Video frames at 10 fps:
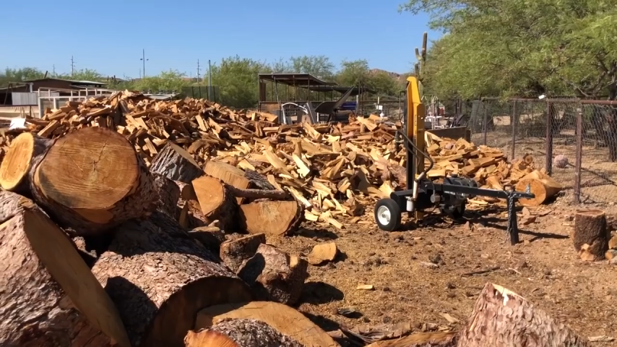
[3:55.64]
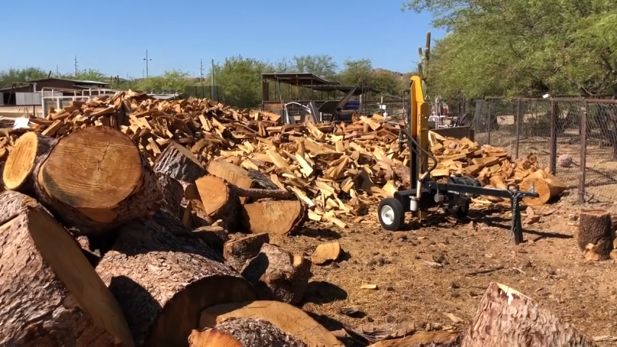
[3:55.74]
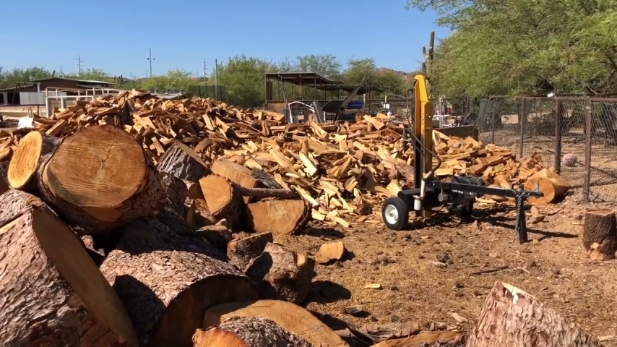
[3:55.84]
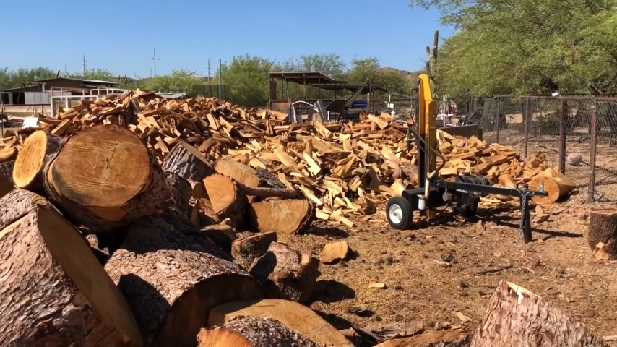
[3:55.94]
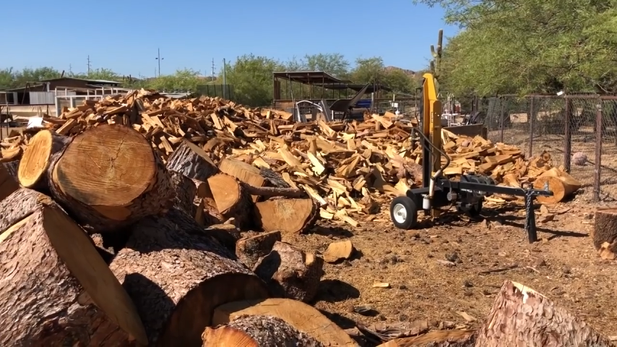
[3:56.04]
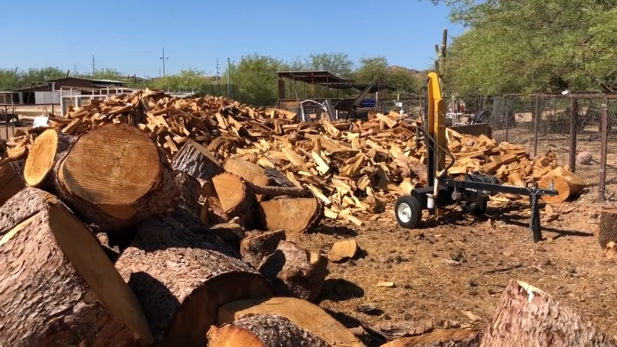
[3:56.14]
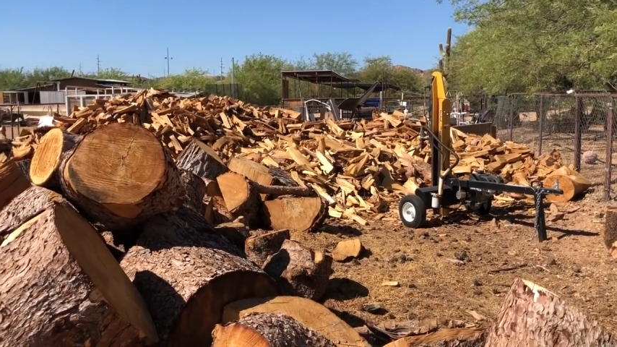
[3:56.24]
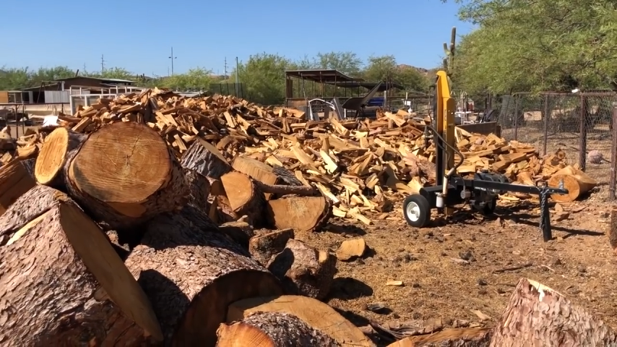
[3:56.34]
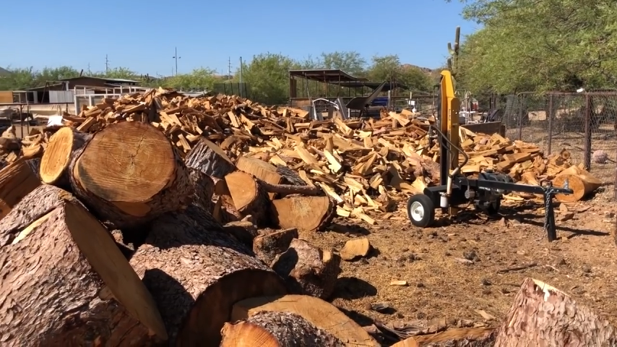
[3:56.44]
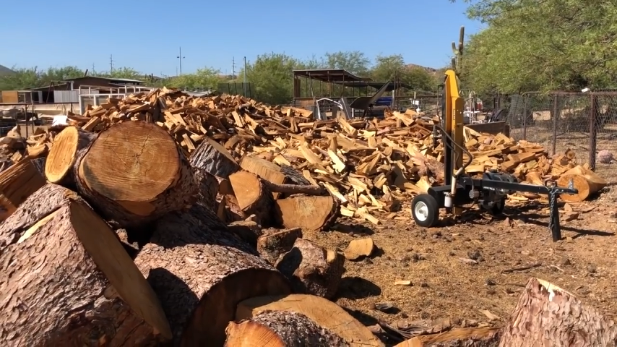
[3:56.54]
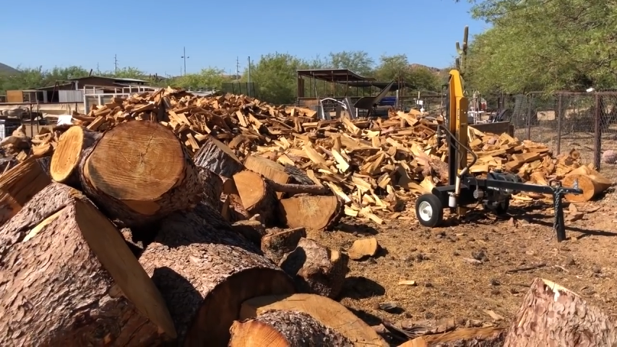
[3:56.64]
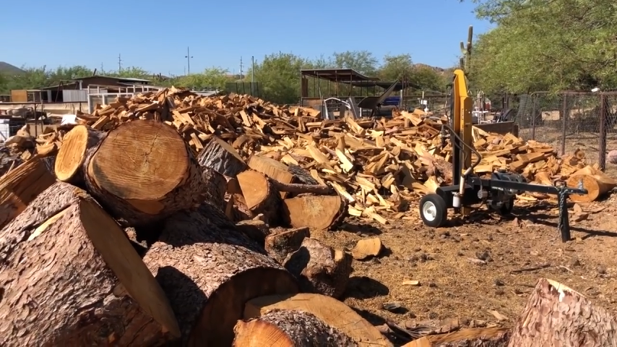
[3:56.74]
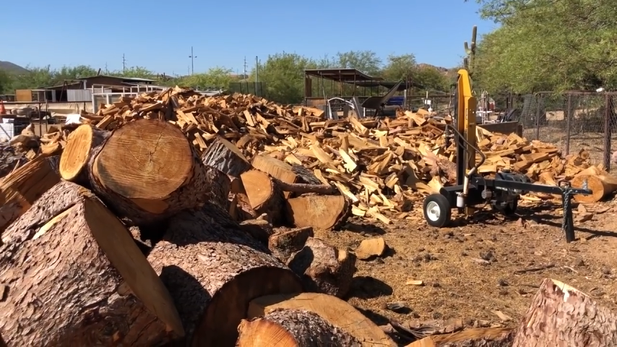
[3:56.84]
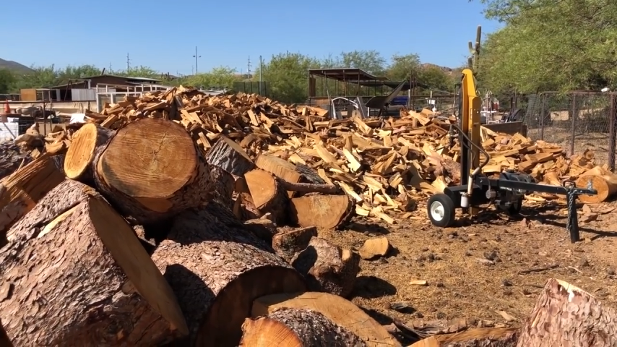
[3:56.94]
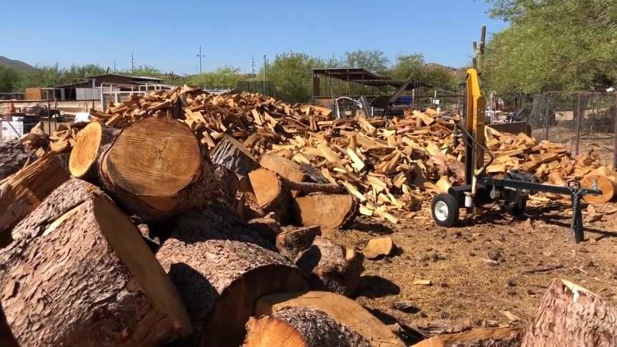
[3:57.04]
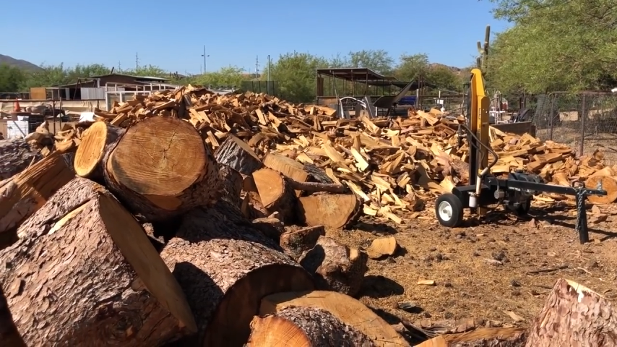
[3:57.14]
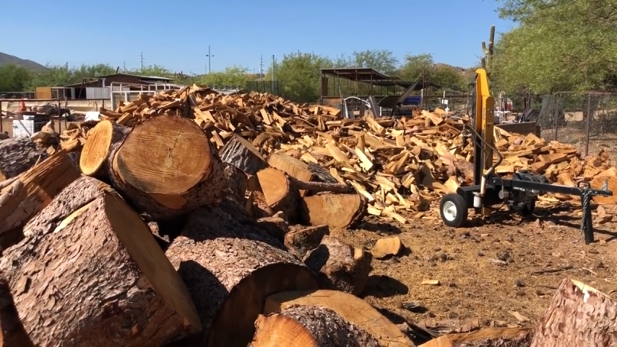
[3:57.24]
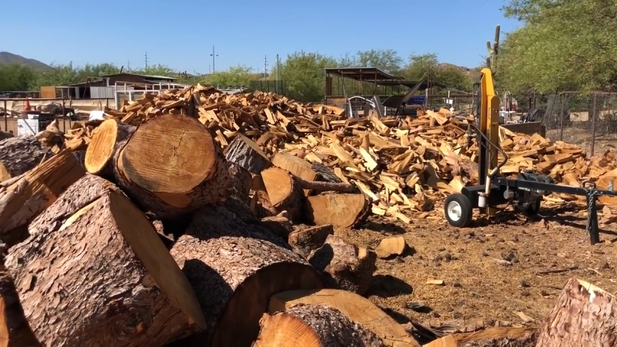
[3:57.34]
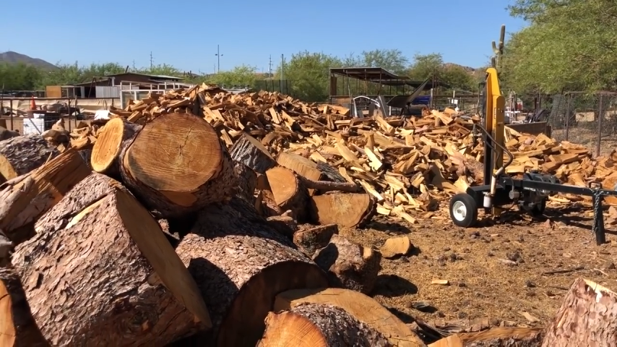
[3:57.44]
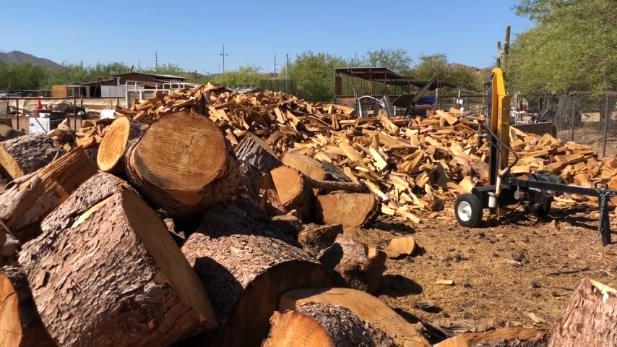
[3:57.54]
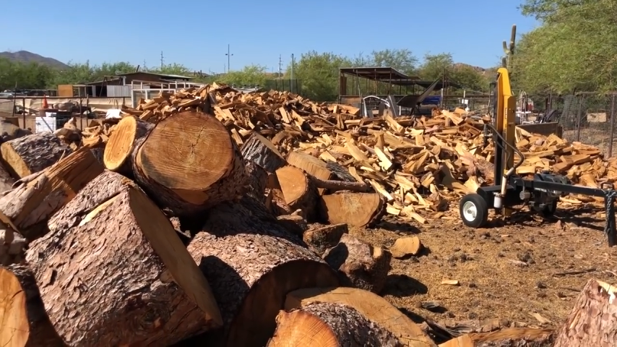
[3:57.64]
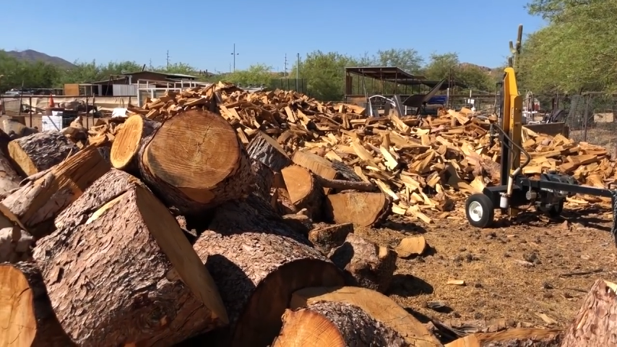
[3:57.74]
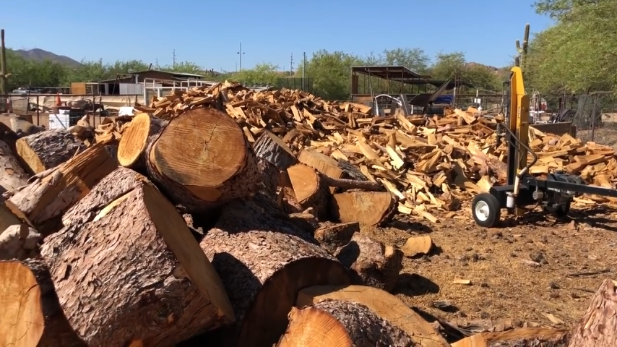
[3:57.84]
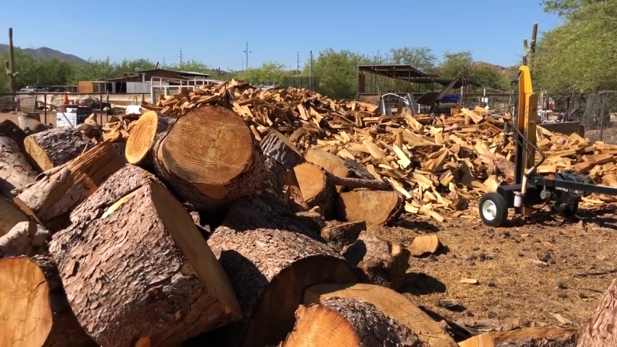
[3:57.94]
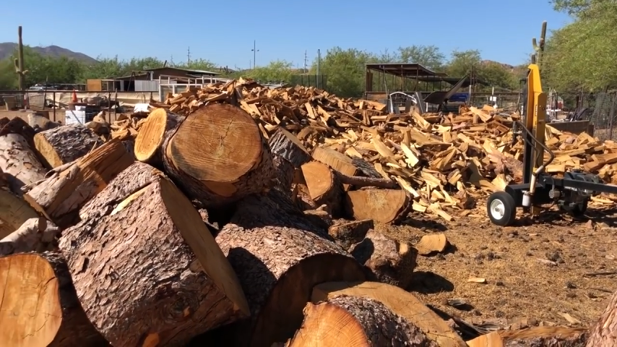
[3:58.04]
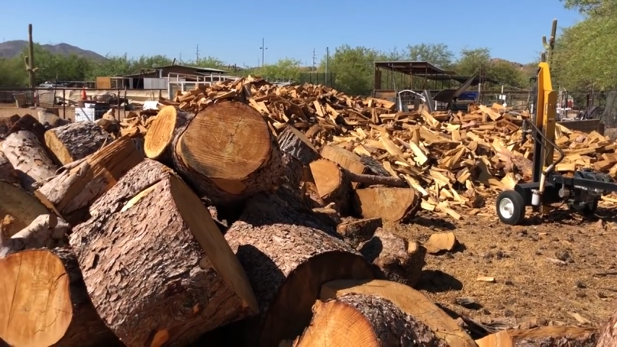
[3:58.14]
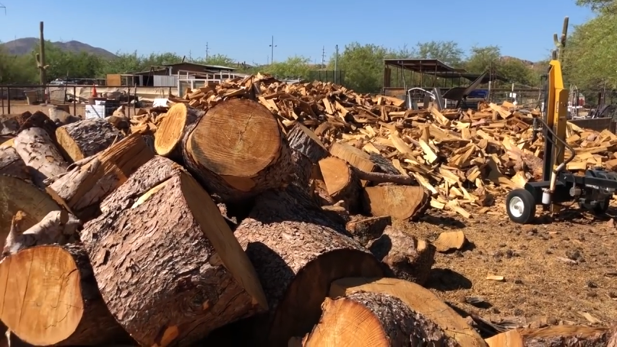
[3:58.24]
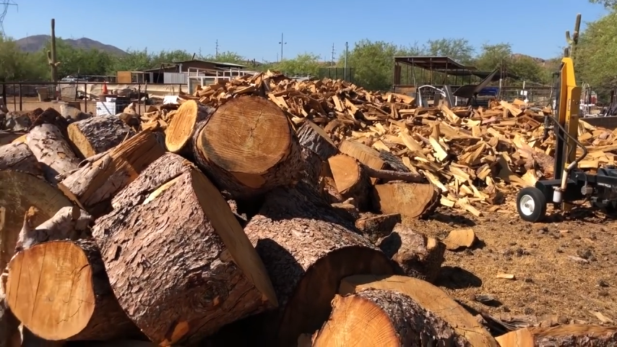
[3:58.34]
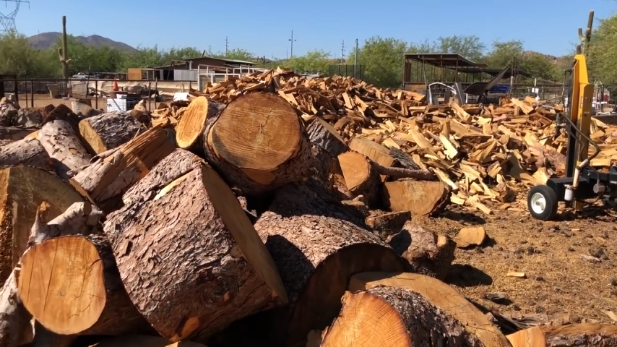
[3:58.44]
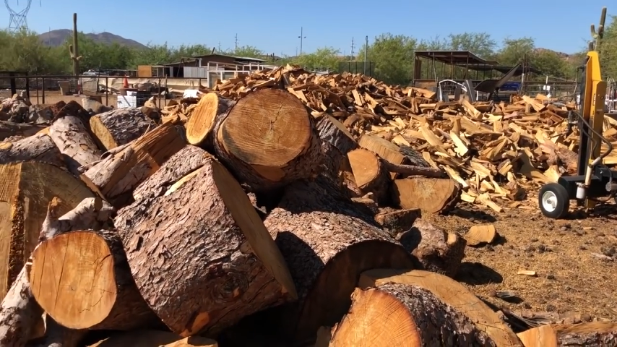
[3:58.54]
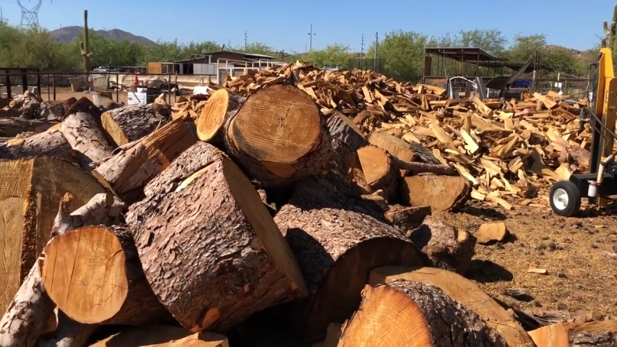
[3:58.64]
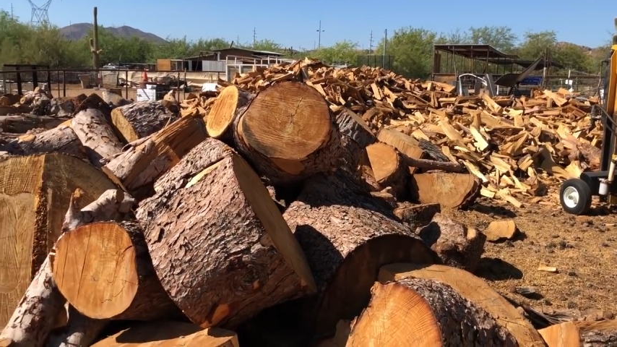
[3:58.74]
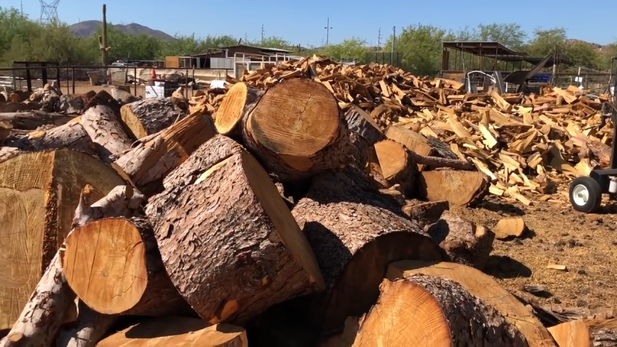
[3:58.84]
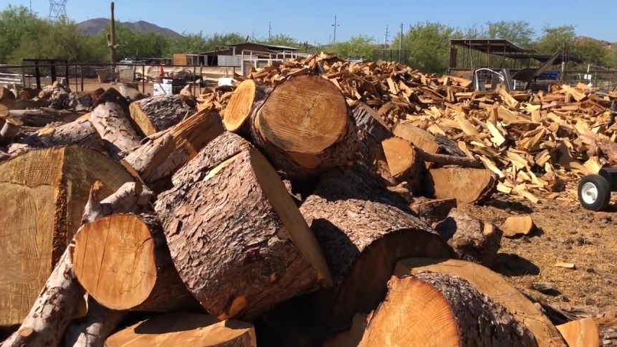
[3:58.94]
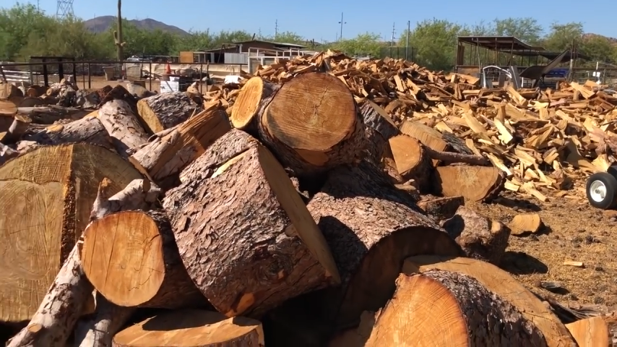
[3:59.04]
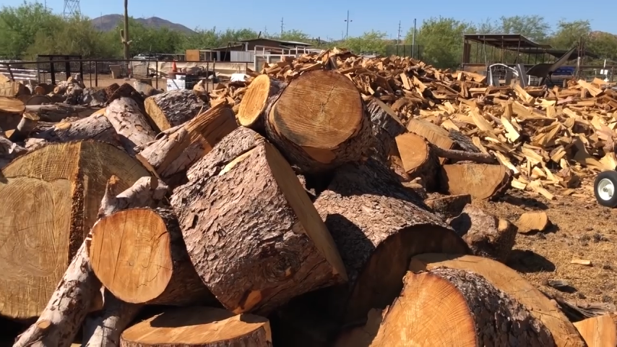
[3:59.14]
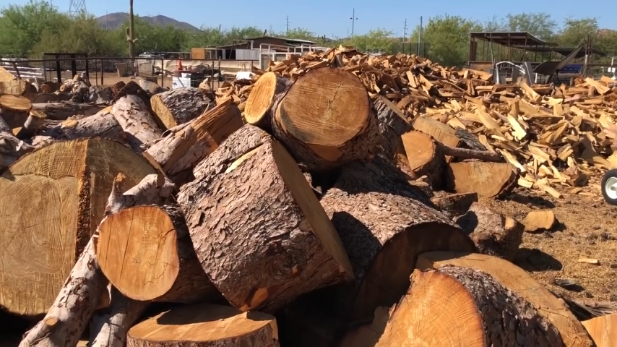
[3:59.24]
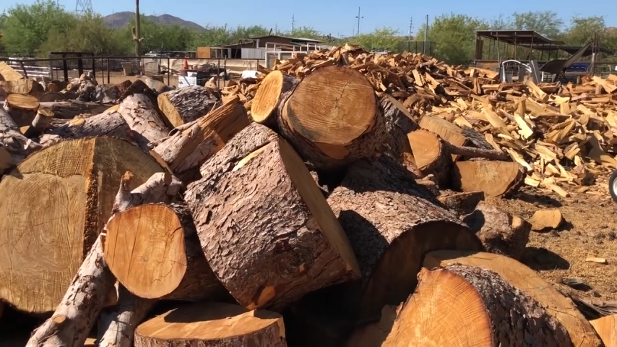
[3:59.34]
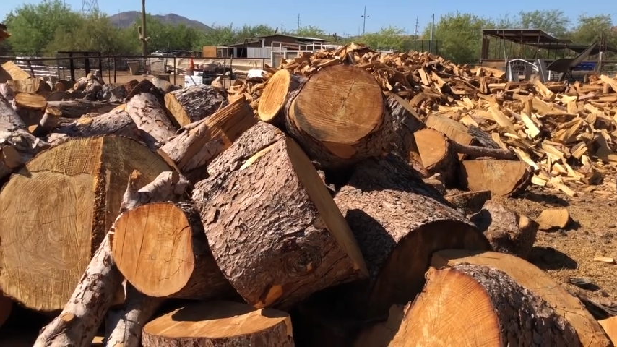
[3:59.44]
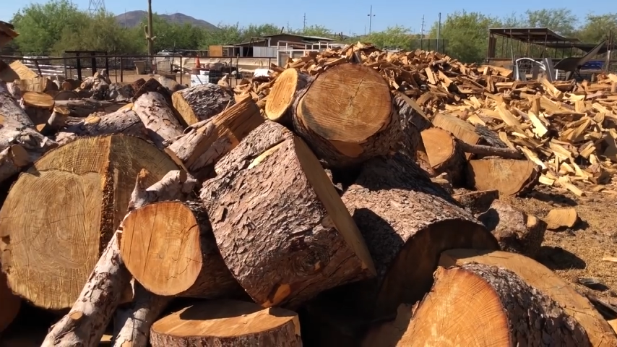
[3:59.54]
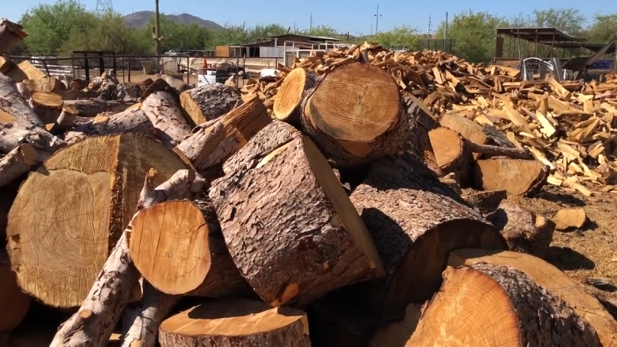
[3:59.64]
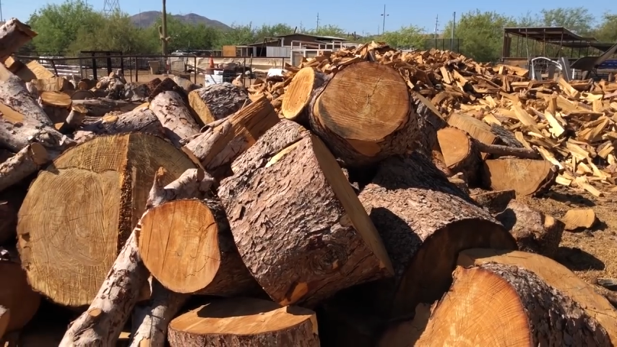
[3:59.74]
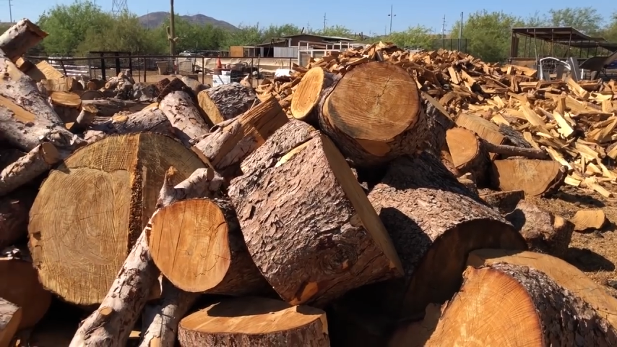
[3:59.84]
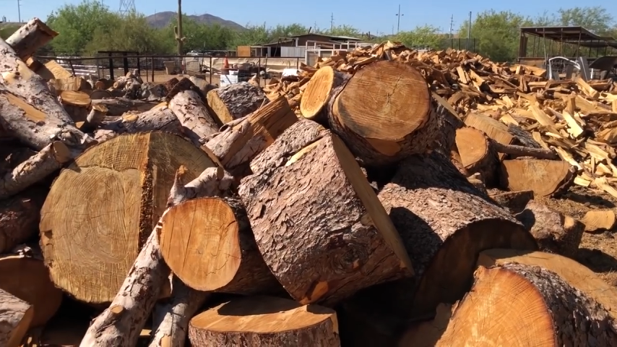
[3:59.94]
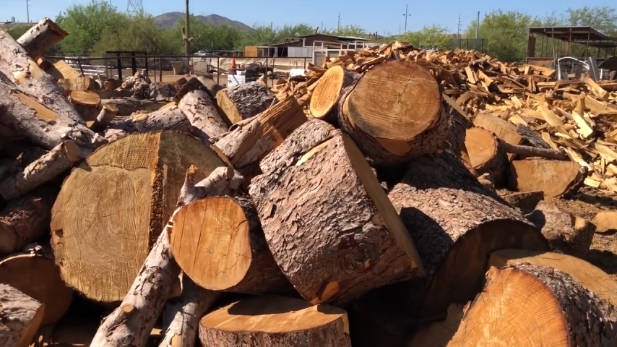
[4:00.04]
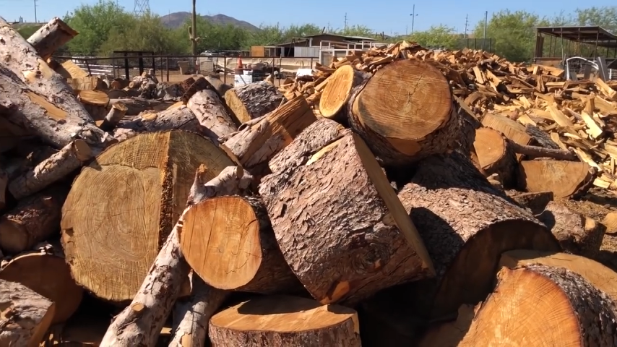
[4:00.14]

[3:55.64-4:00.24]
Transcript: Nobody's mouth can be seen.